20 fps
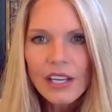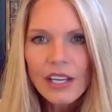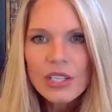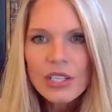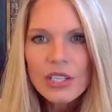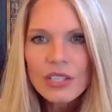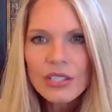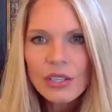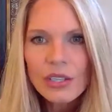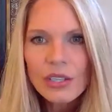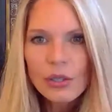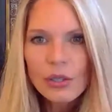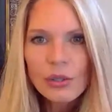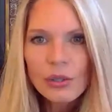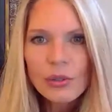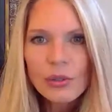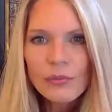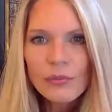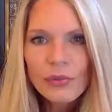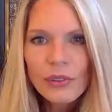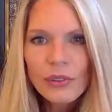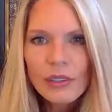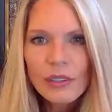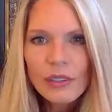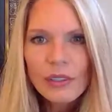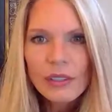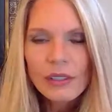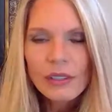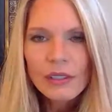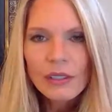So
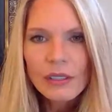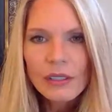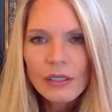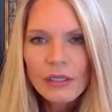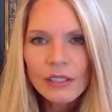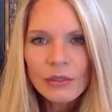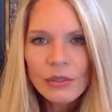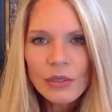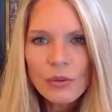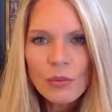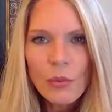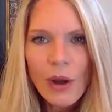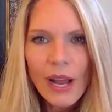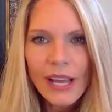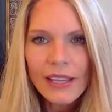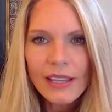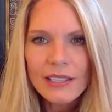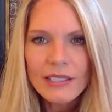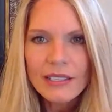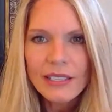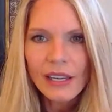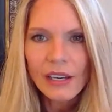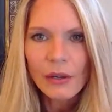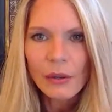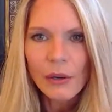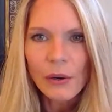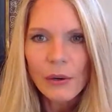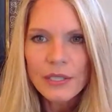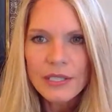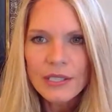I don't know why this
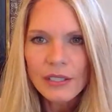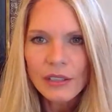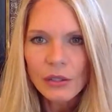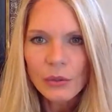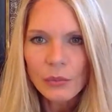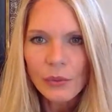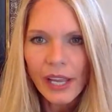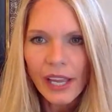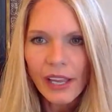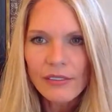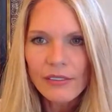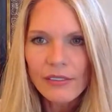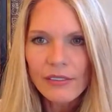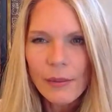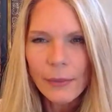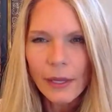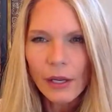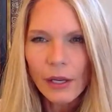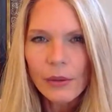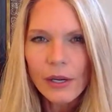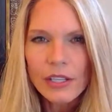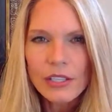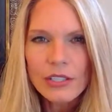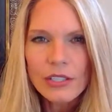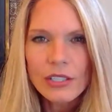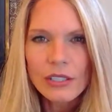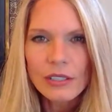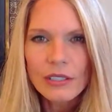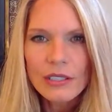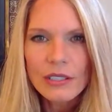arrow is in the way of all my
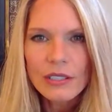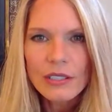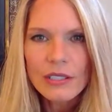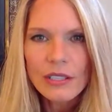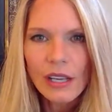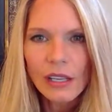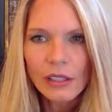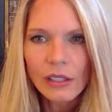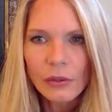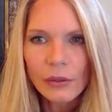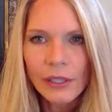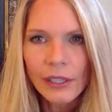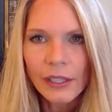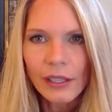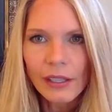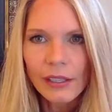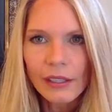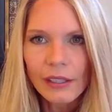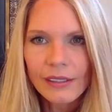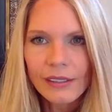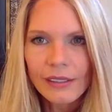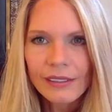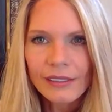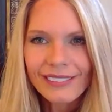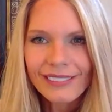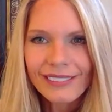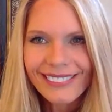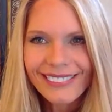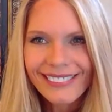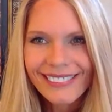questions. It's annoying.
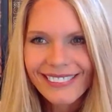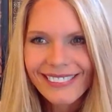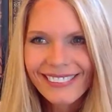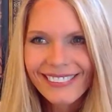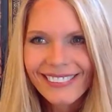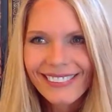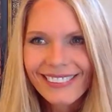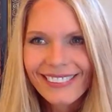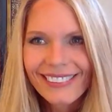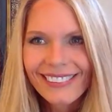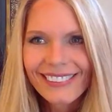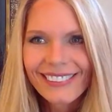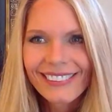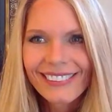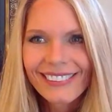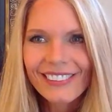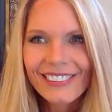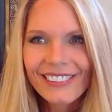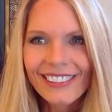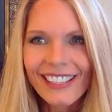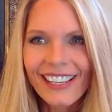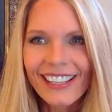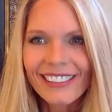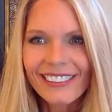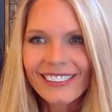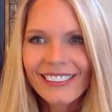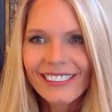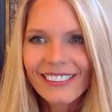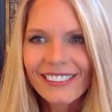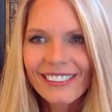Hold
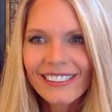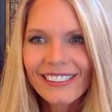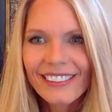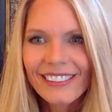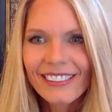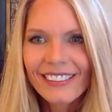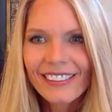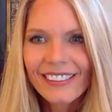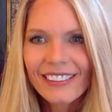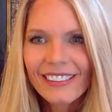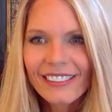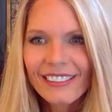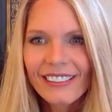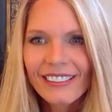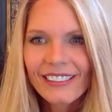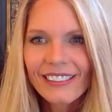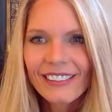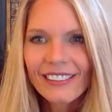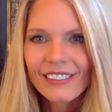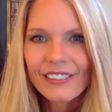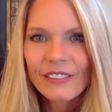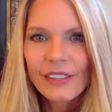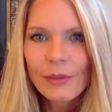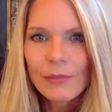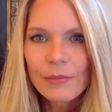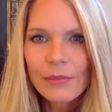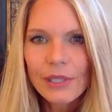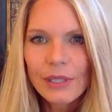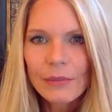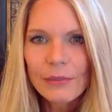on. I
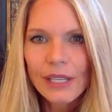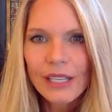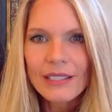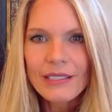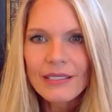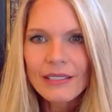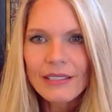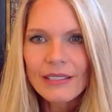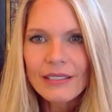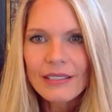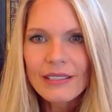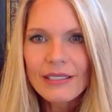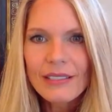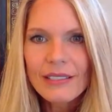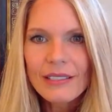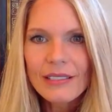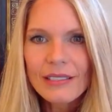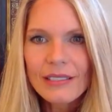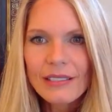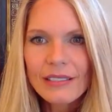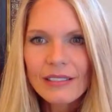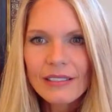minimize this.